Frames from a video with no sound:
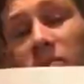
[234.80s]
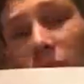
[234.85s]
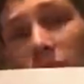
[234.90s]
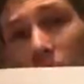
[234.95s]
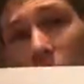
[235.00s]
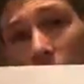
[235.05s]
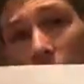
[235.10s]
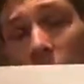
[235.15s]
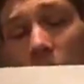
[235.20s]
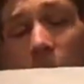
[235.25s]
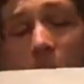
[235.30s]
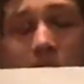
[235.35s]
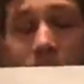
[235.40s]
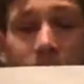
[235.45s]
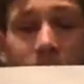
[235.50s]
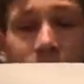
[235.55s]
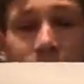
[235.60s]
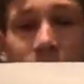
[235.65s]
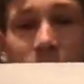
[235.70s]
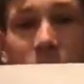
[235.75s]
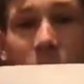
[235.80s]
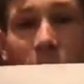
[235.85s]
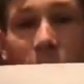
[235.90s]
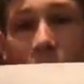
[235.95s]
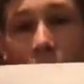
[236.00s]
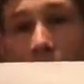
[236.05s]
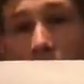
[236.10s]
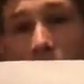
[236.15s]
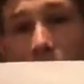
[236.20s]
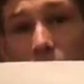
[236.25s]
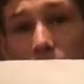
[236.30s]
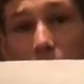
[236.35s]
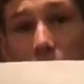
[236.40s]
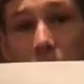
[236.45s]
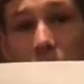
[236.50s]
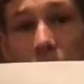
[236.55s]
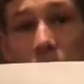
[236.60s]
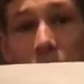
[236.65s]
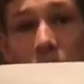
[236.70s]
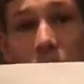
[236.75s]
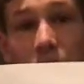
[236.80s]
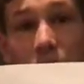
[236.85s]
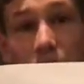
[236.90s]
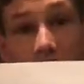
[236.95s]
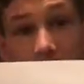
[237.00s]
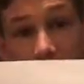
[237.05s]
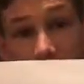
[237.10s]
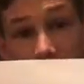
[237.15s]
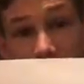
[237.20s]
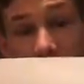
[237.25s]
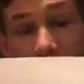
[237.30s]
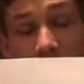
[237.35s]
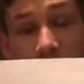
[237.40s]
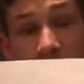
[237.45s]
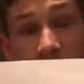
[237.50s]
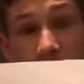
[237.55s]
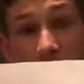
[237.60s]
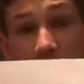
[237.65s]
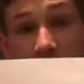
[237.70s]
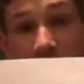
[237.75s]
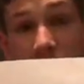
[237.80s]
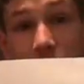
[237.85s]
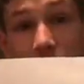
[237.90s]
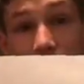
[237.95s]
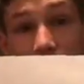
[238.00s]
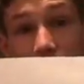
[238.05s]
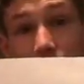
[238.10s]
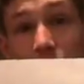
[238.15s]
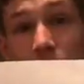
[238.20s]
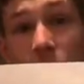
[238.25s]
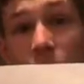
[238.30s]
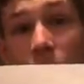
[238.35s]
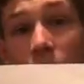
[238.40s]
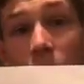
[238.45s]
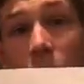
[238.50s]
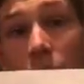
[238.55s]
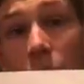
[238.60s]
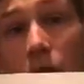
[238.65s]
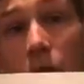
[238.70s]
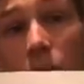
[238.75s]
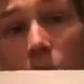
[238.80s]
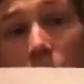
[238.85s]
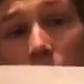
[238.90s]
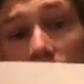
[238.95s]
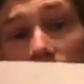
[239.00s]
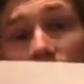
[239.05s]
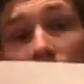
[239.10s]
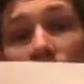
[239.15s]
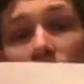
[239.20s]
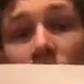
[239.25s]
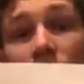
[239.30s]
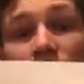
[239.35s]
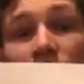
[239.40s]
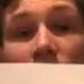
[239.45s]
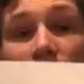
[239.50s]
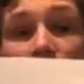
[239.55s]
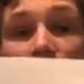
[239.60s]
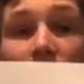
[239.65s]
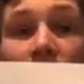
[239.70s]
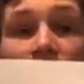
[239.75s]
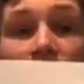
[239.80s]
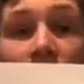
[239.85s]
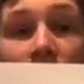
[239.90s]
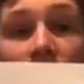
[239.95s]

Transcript: Alright? So basically, in this case, that is 3. What you do is you plug